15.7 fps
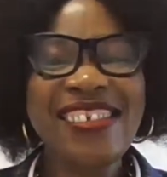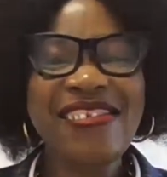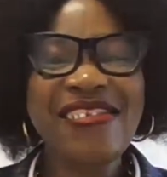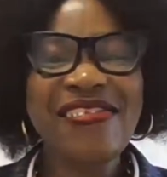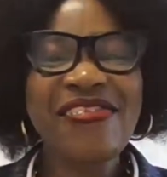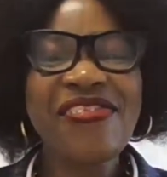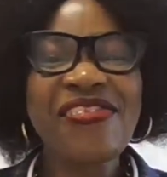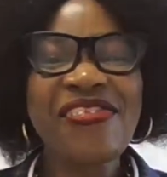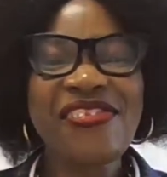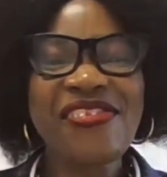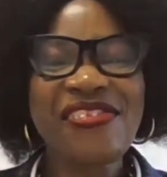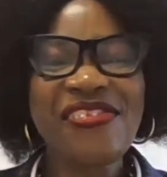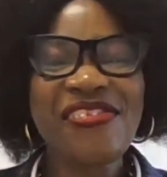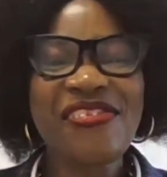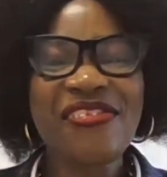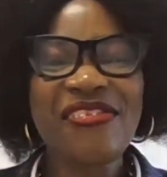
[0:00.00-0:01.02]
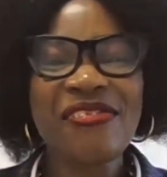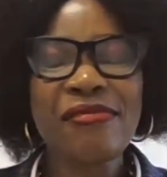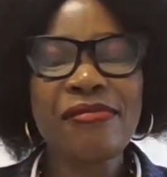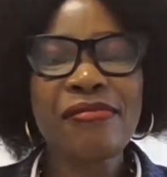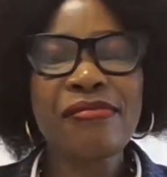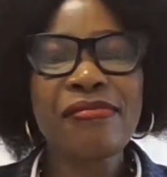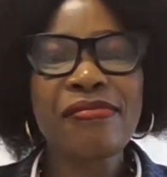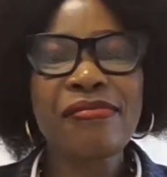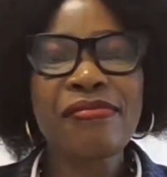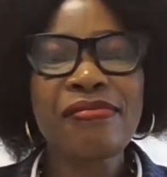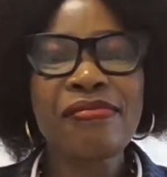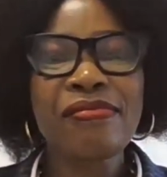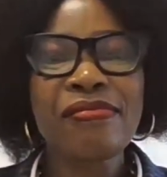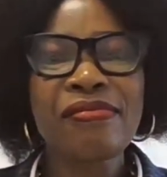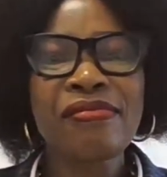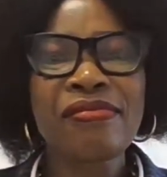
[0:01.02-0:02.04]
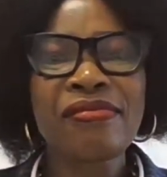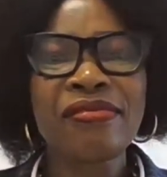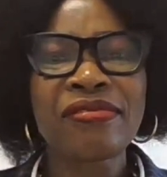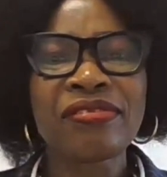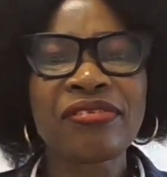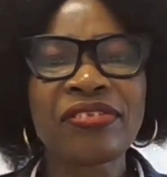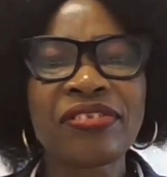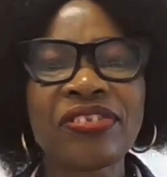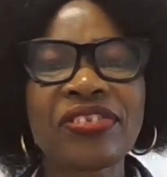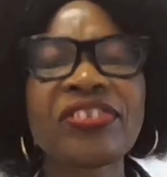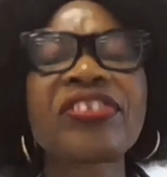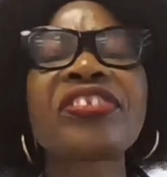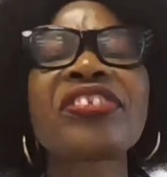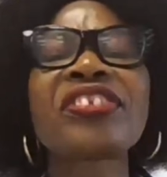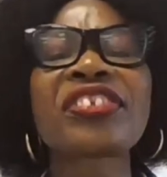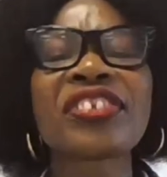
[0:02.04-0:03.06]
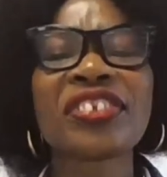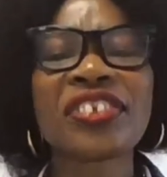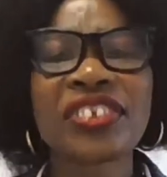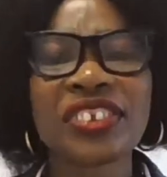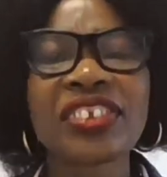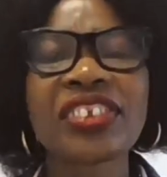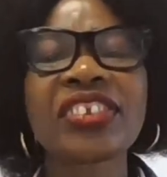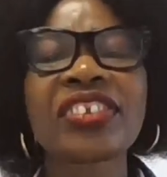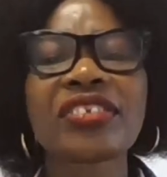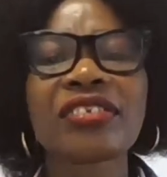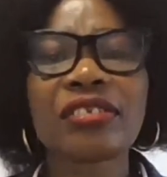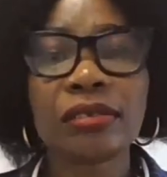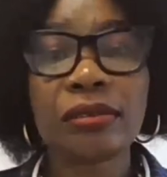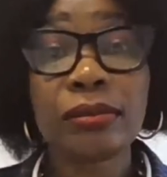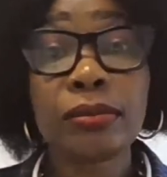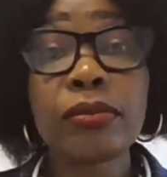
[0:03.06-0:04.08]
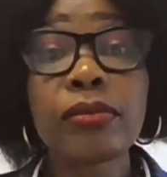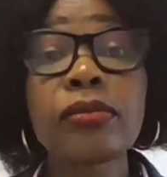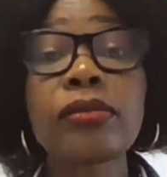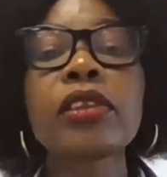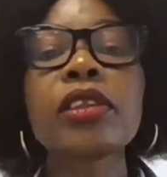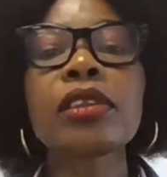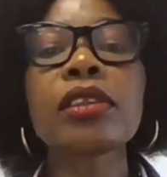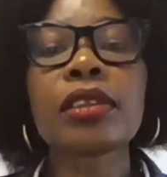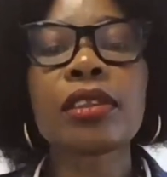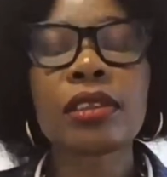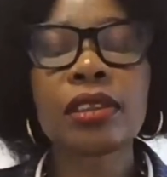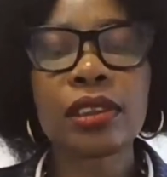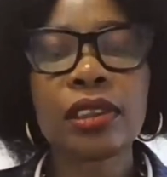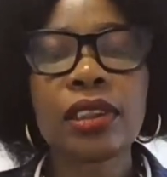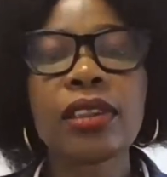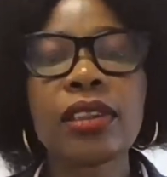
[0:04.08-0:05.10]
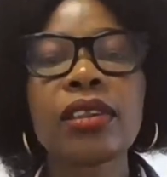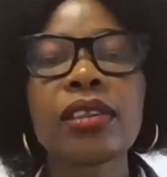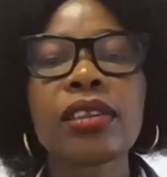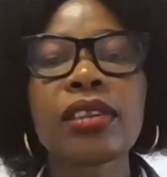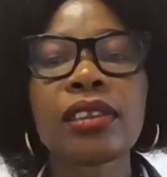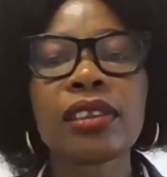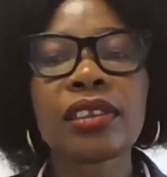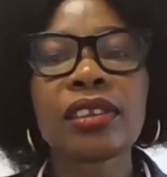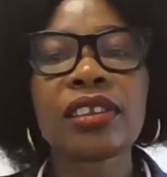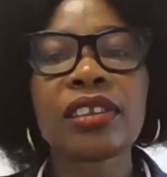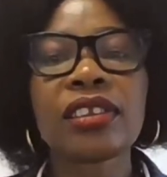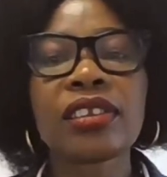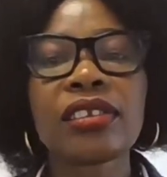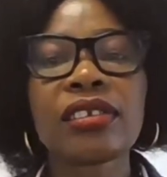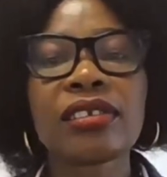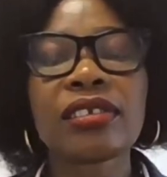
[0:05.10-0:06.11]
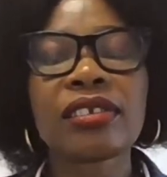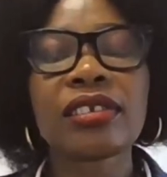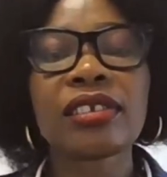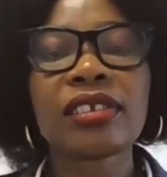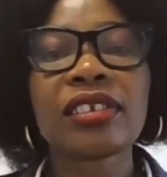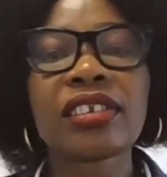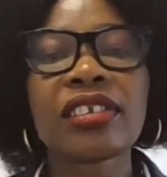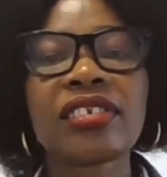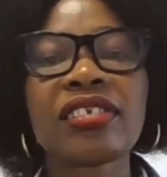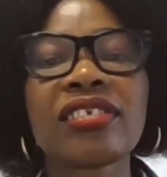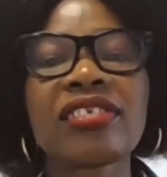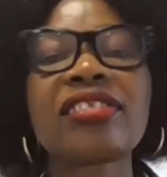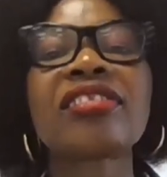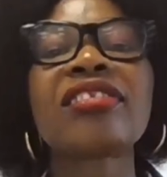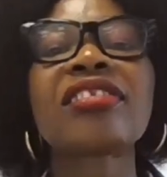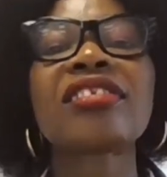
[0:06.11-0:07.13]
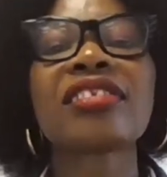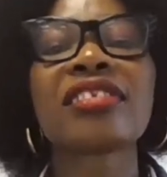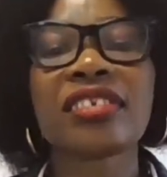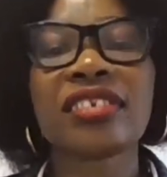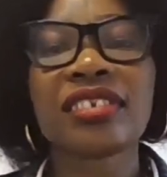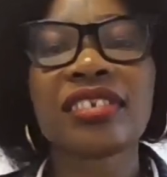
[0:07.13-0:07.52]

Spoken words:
it's 2020, 2021. That was the pandemic year. So, but it was still an amazing opportunity that I'm forever grateful